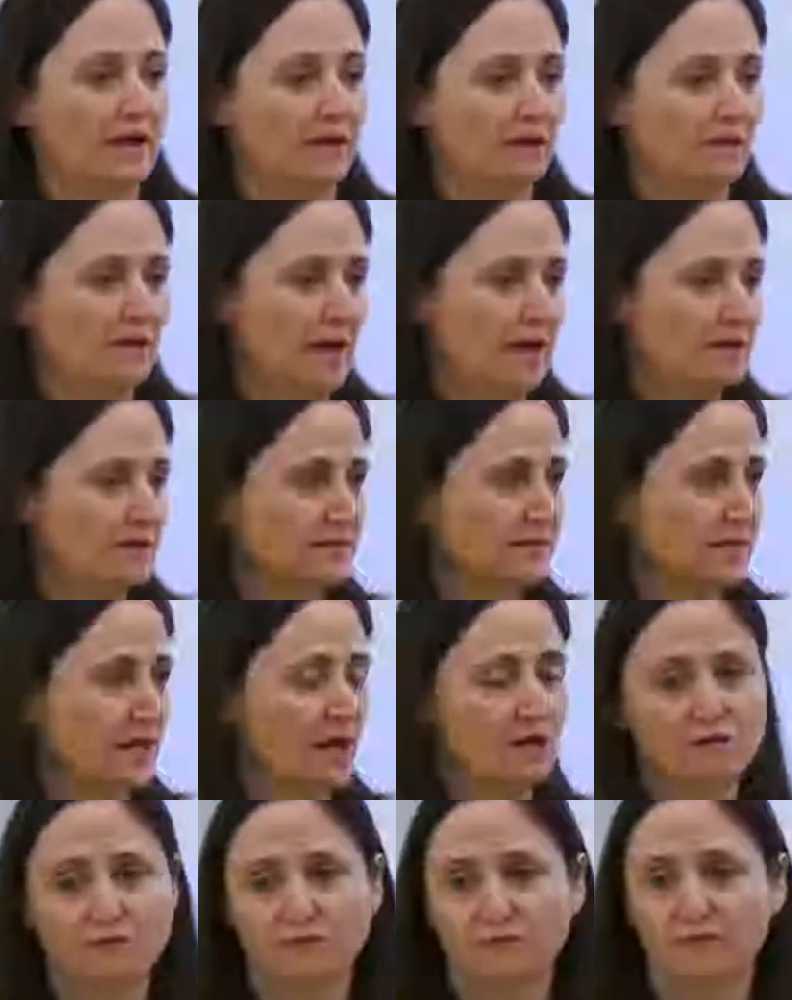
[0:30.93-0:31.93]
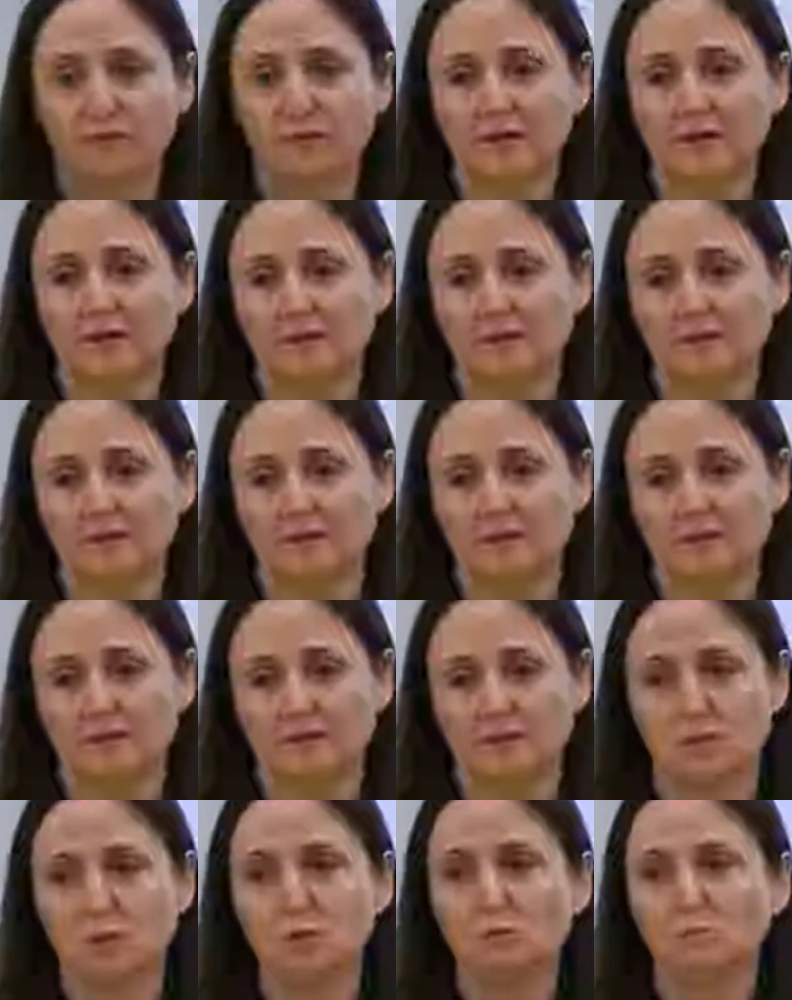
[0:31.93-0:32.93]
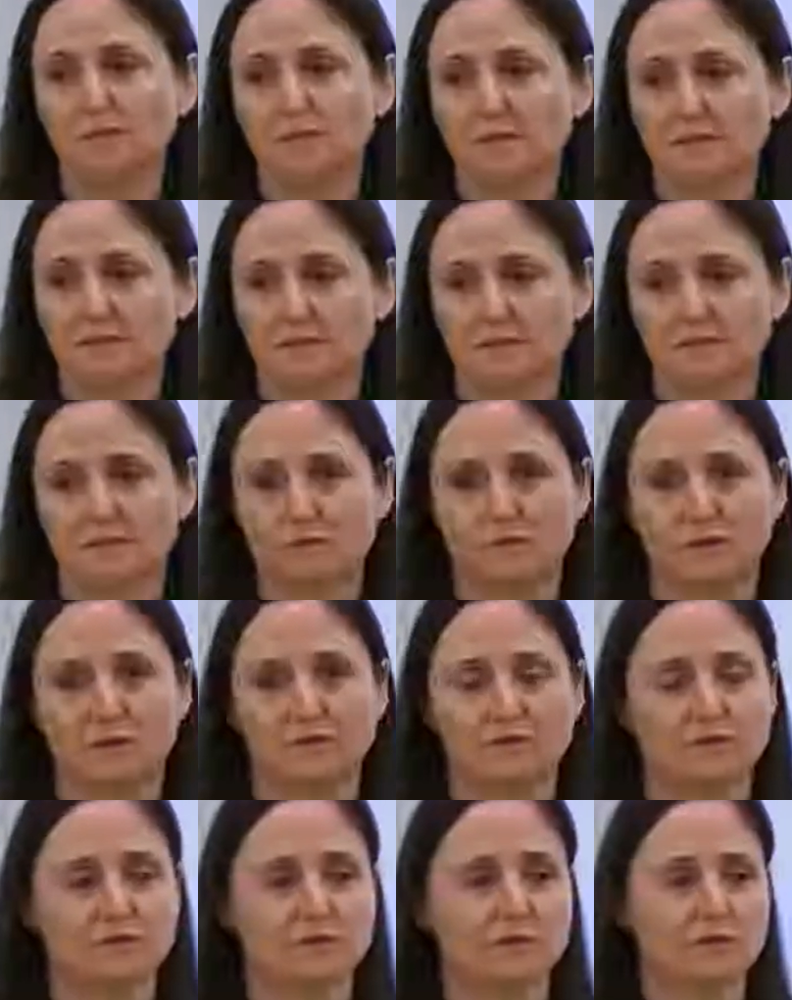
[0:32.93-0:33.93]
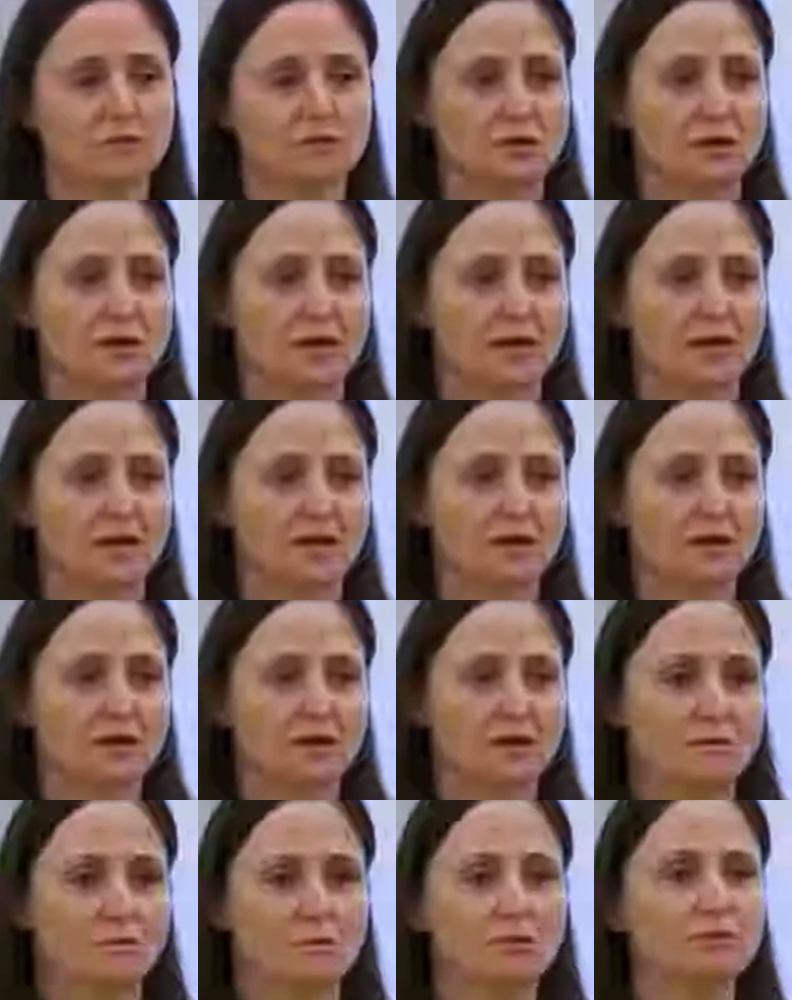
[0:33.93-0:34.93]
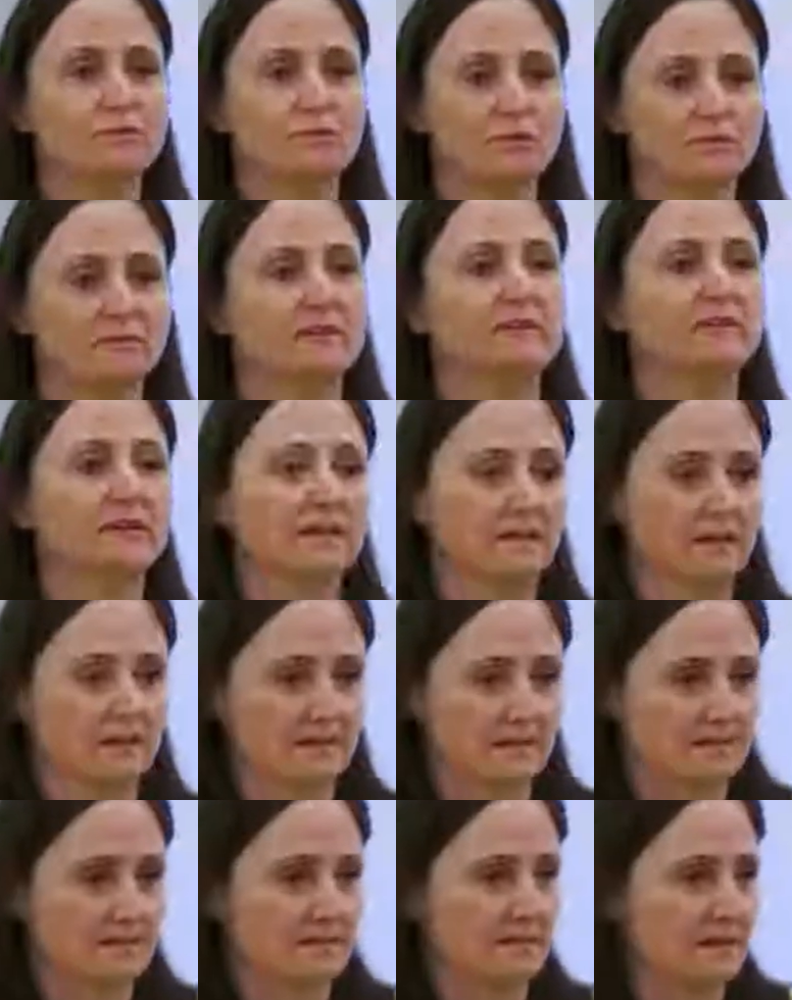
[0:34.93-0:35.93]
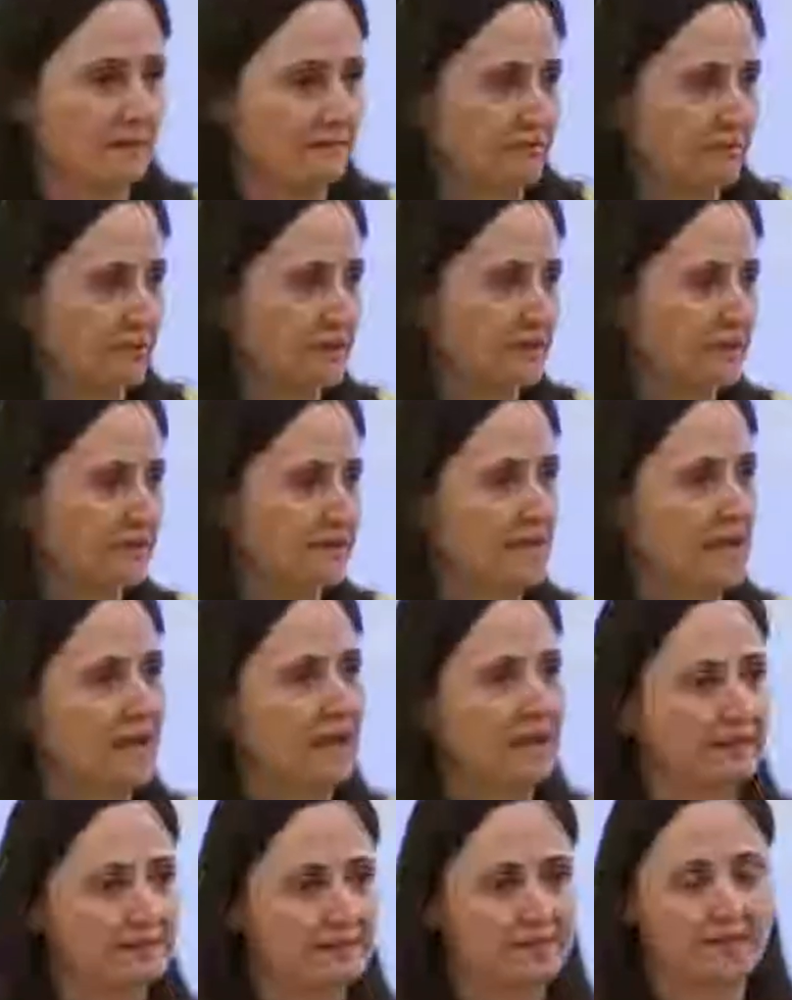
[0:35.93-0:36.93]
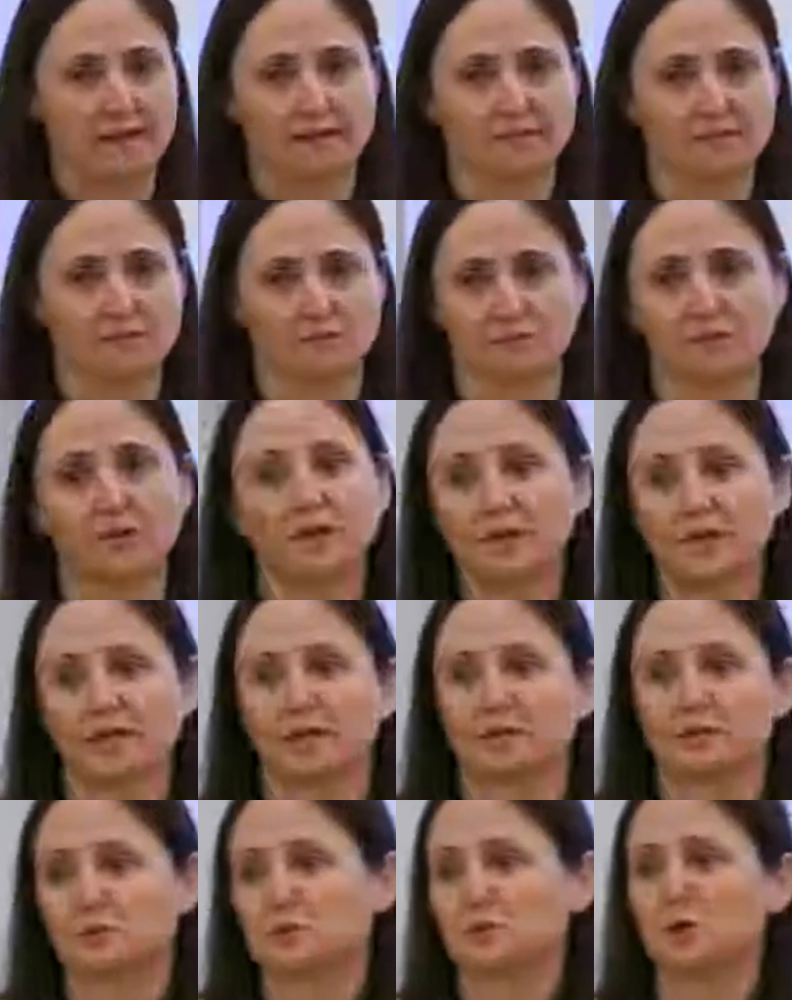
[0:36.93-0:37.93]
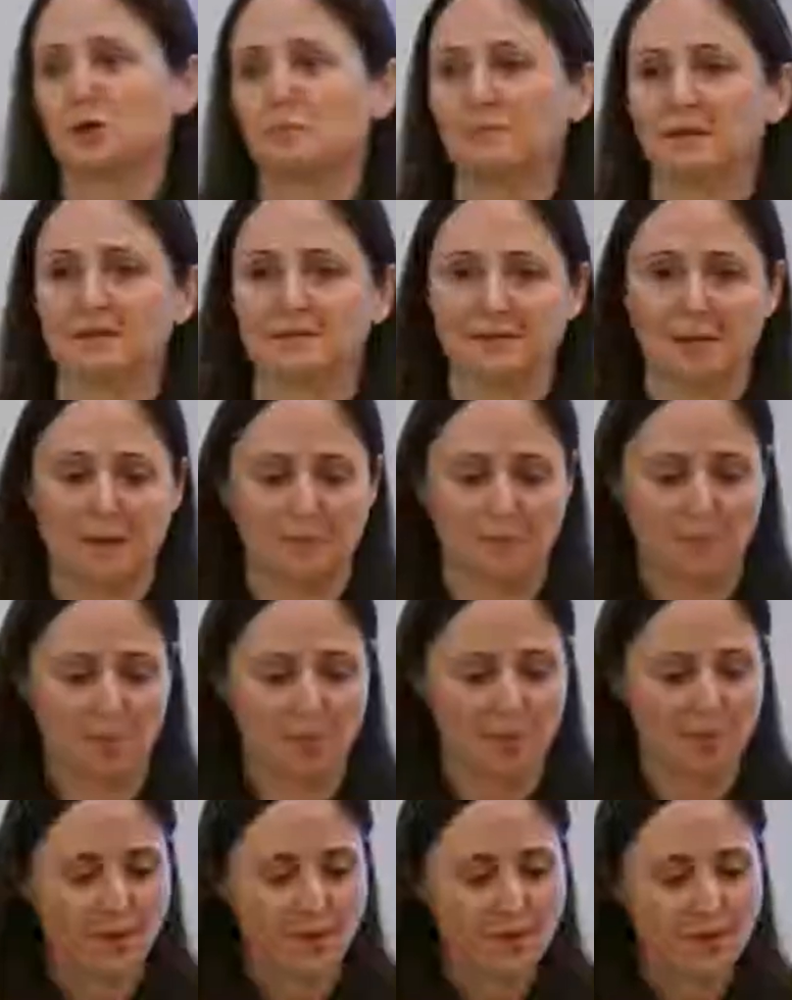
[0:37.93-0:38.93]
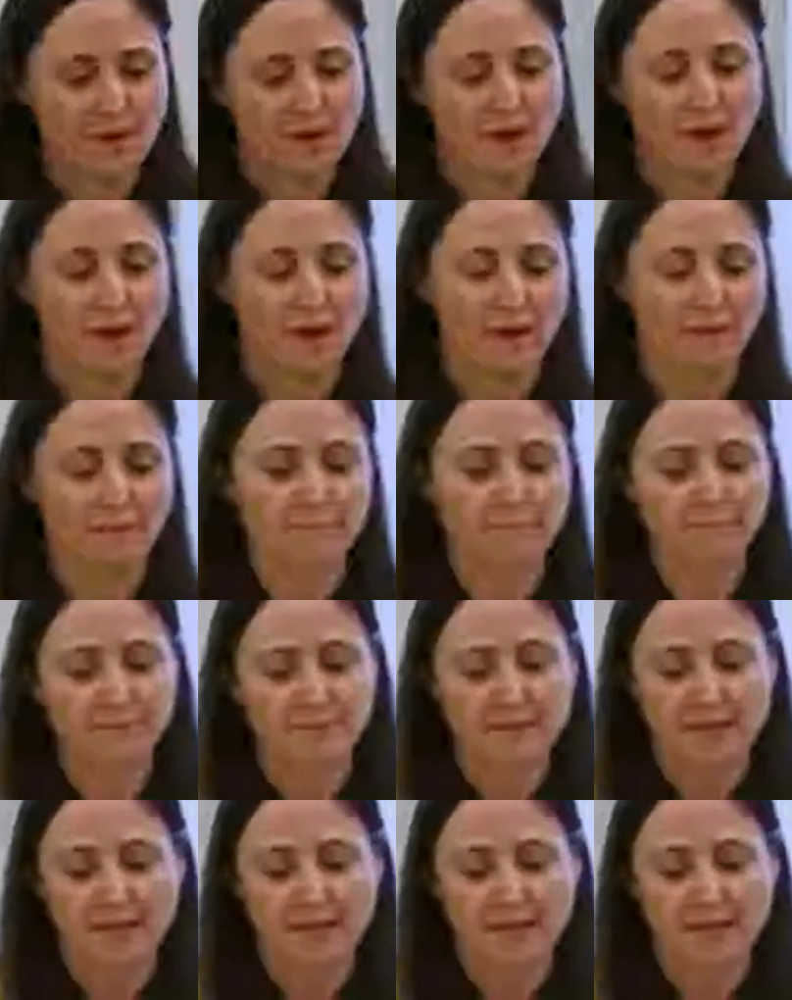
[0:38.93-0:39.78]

And as Californians, as humans in the 21st century, we're sort of living this every day. Today is a really extreme example. And